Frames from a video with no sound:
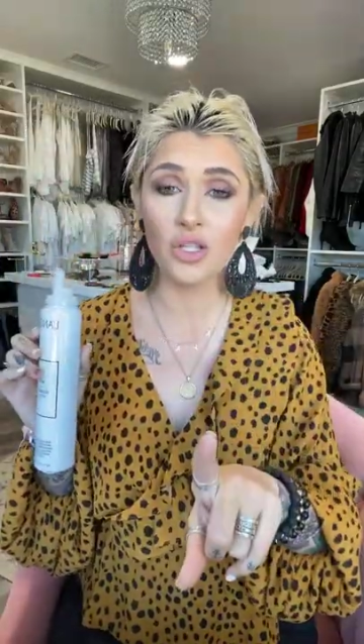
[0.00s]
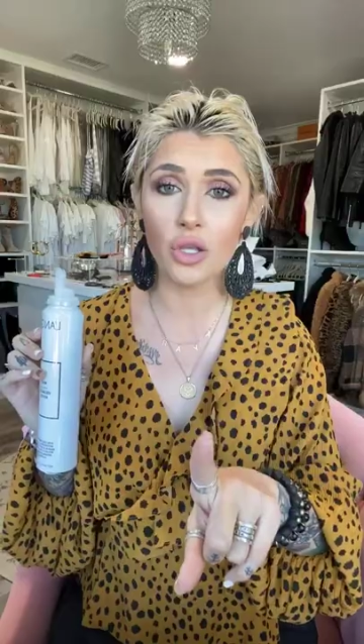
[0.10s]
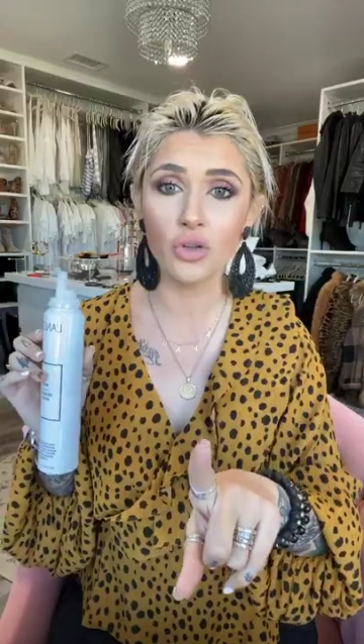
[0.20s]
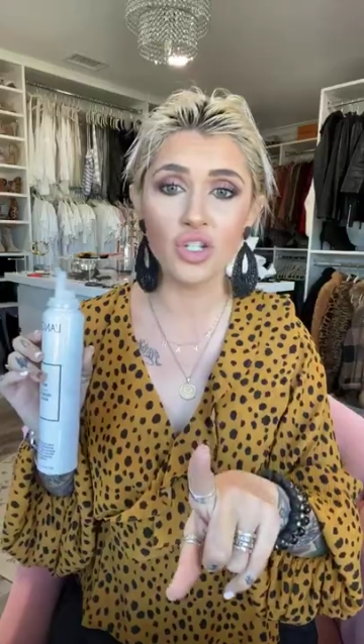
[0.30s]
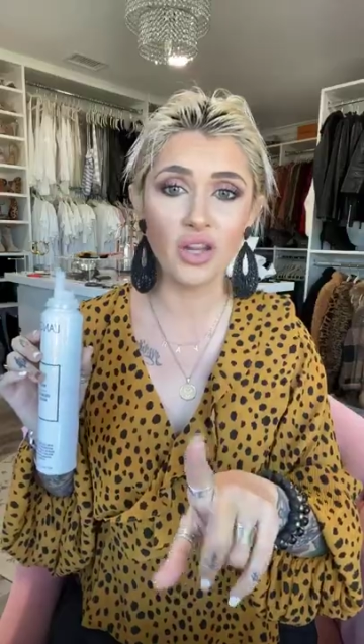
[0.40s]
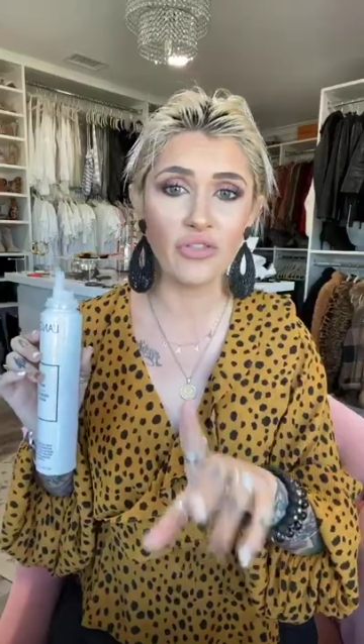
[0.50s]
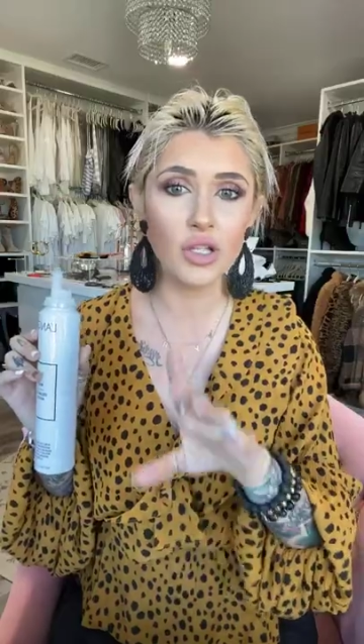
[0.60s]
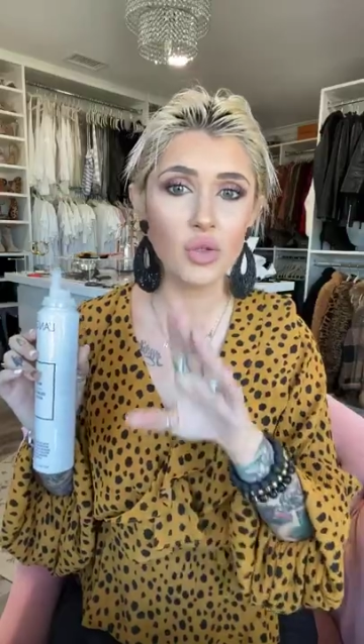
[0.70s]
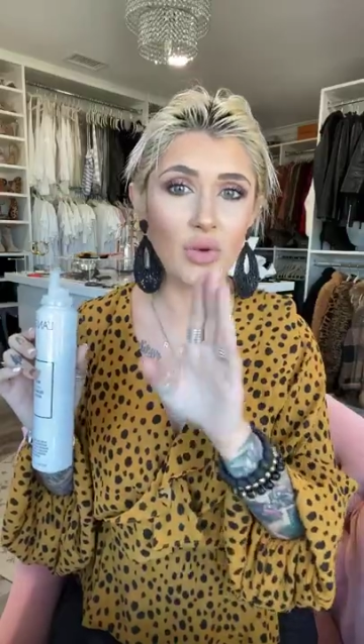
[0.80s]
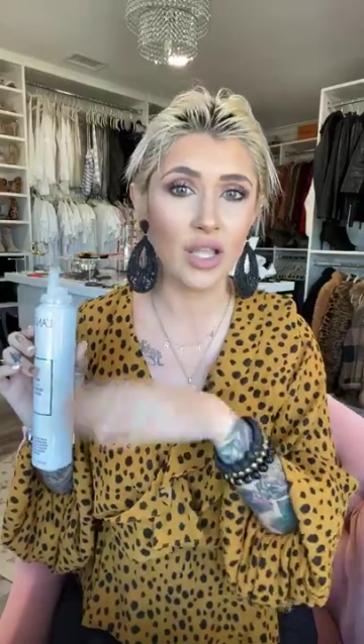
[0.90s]
a huge
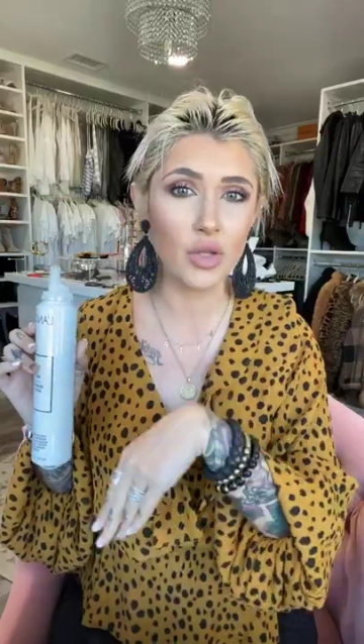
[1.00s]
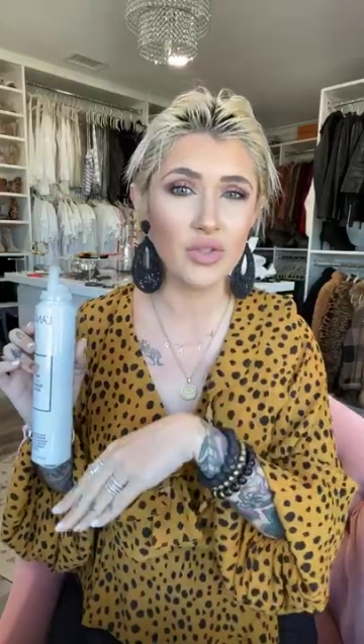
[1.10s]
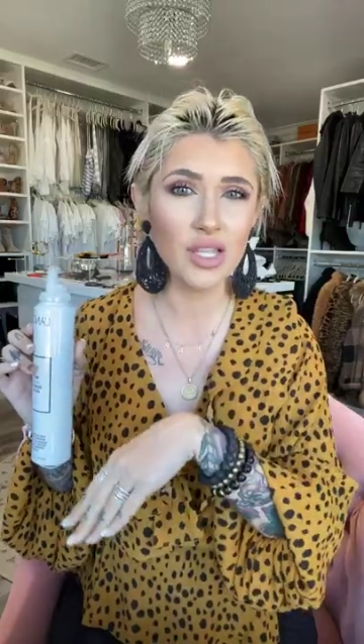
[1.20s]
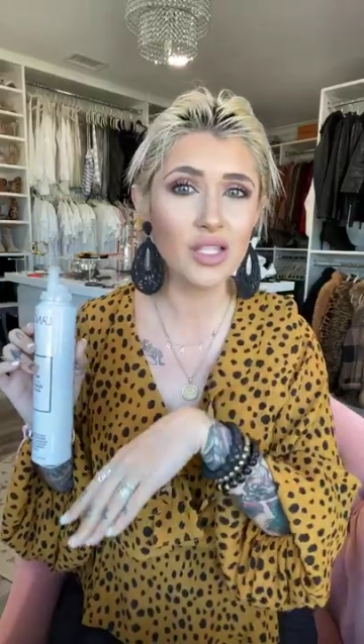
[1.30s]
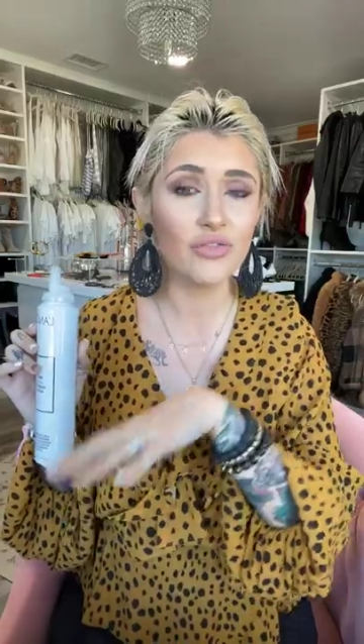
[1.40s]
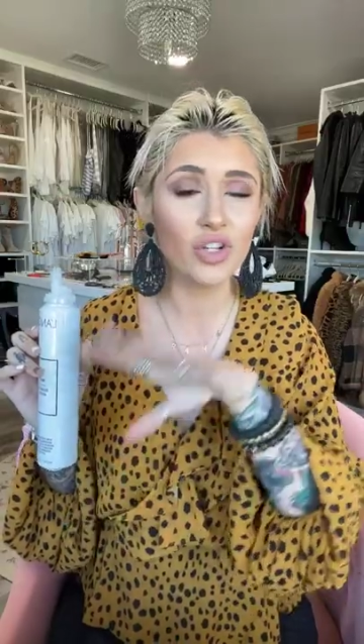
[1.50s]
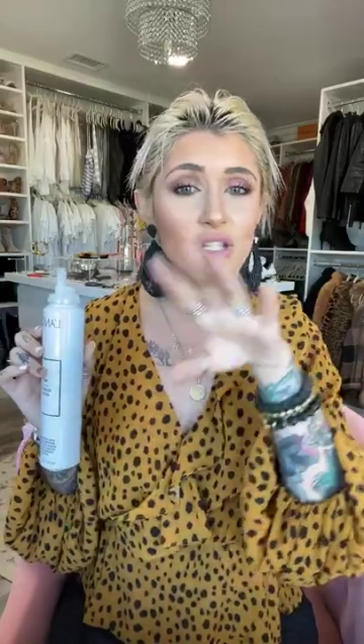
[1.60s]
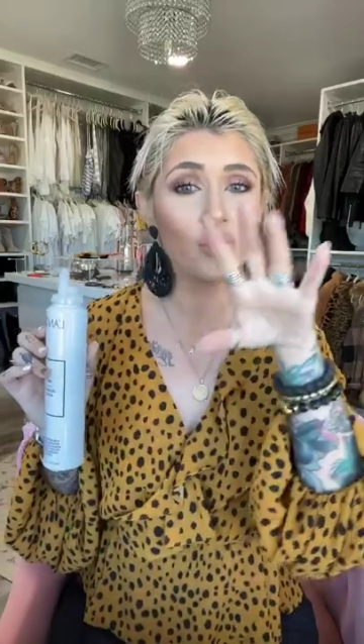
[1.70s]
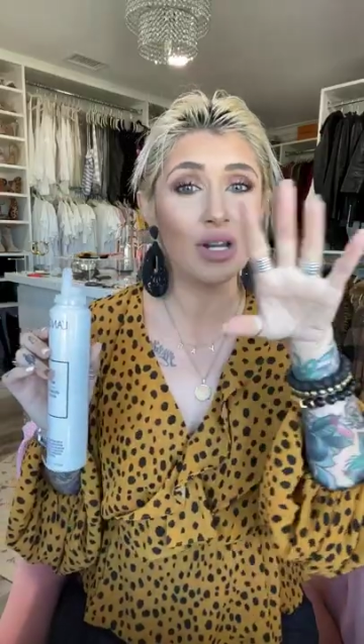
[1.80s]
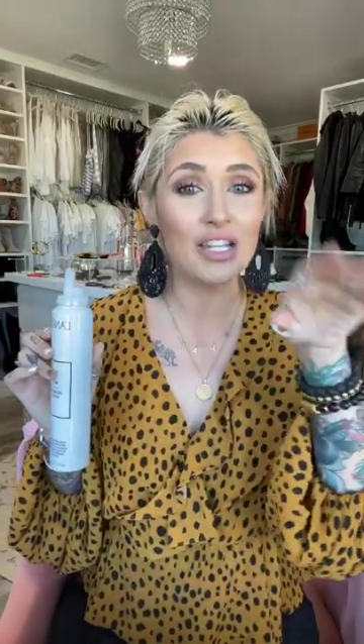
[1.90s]
difference when I use this
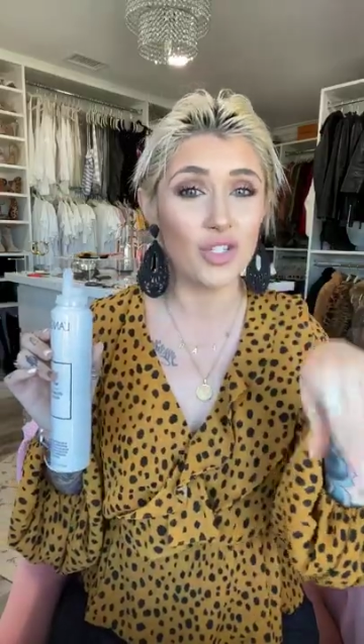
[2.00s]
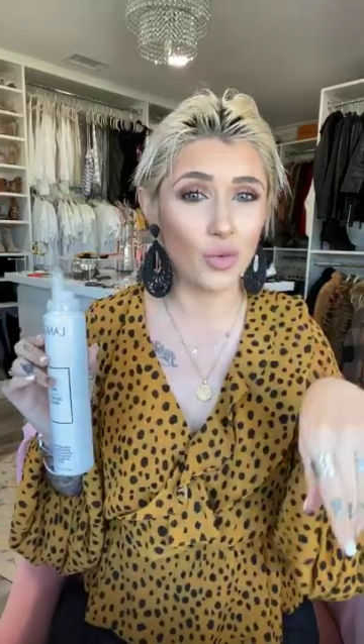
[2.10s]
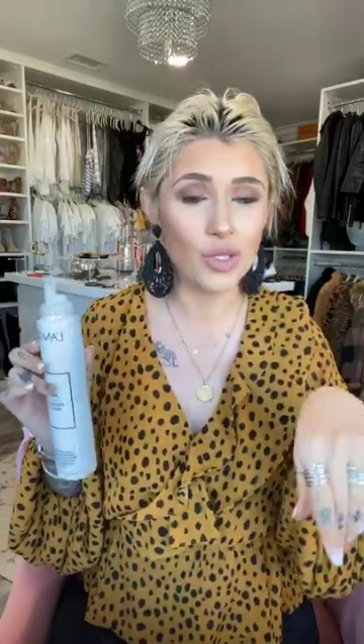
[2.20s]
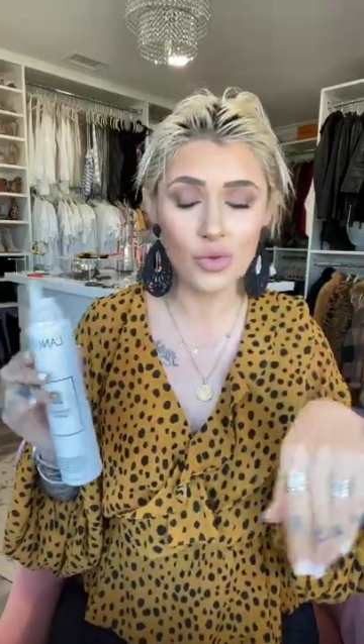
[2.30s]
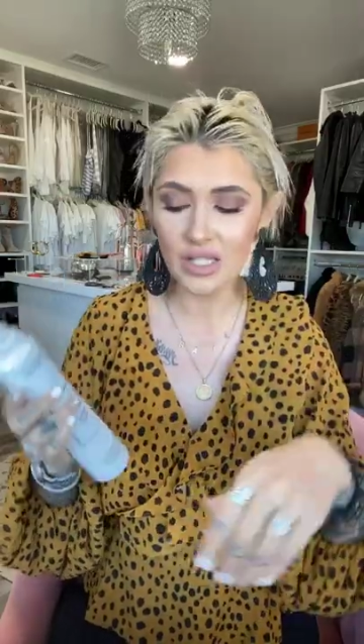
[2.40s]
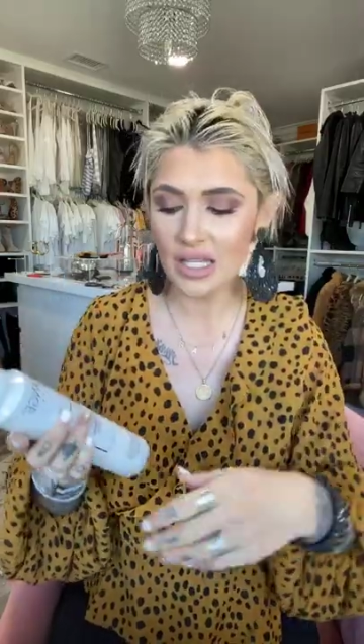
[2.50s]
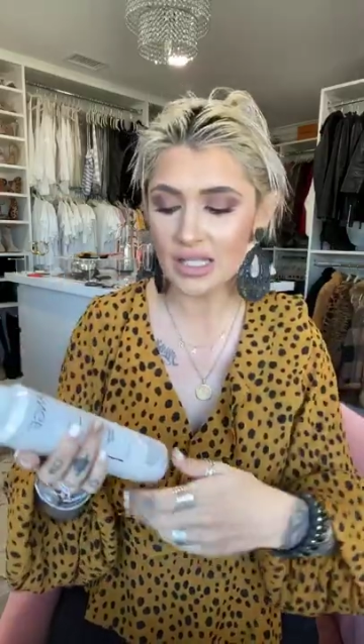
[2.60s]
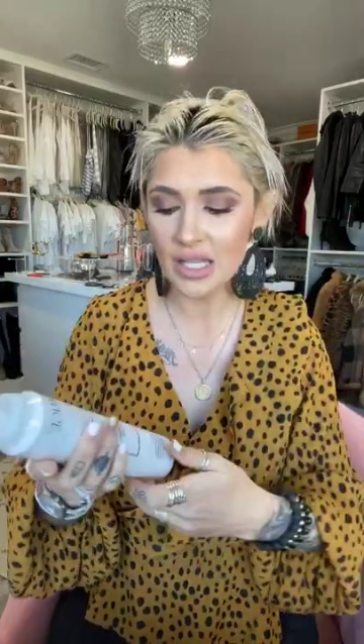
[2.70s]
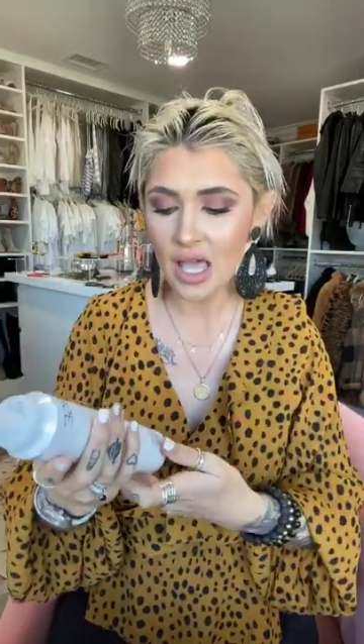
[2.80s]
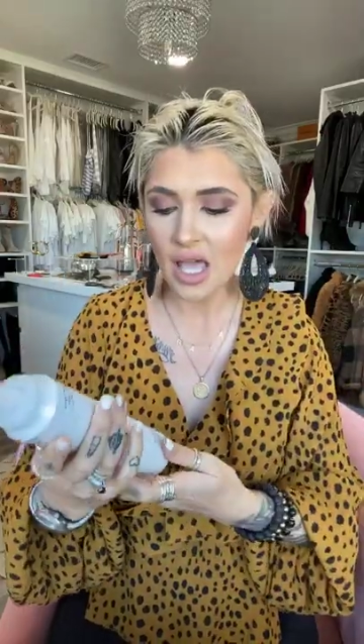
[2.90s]
versus when I don't use this.